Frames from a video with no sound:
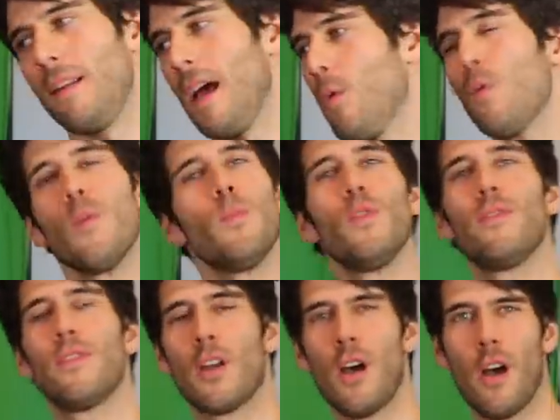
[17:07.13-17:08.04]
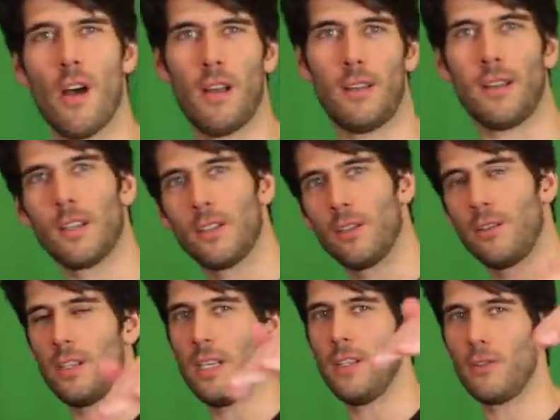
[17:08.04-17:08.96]
now we're moving on
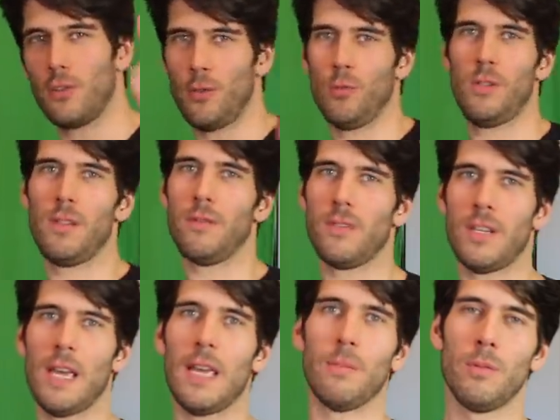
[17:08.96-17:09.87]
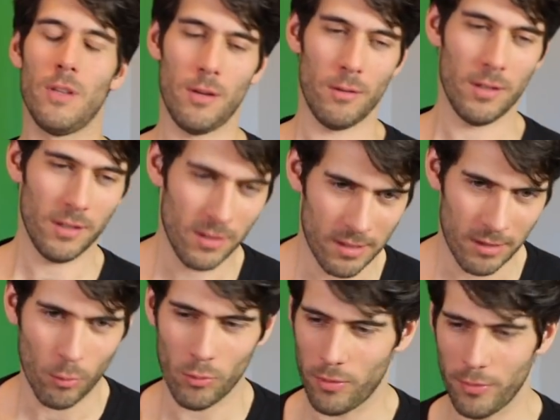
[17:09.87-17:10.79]
to the intuitive types. I know this is
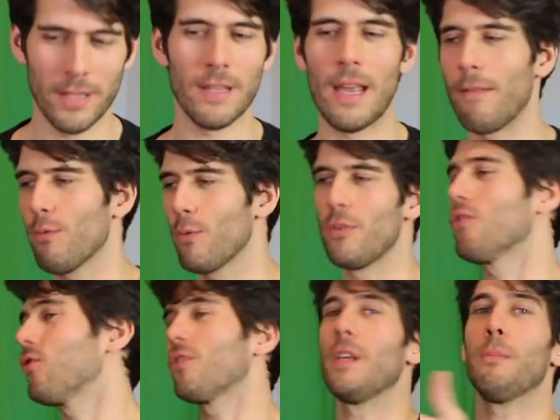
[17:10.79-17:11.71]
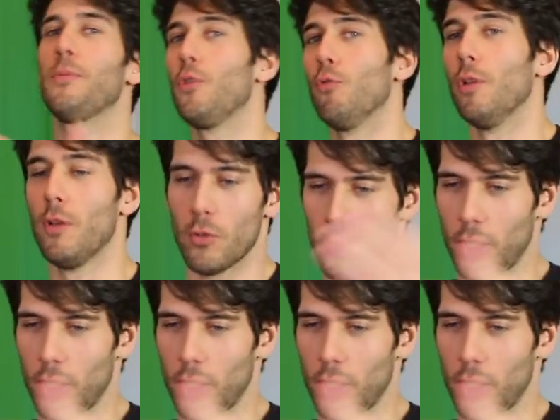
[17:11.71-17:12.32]
the thing that everyone just skips to.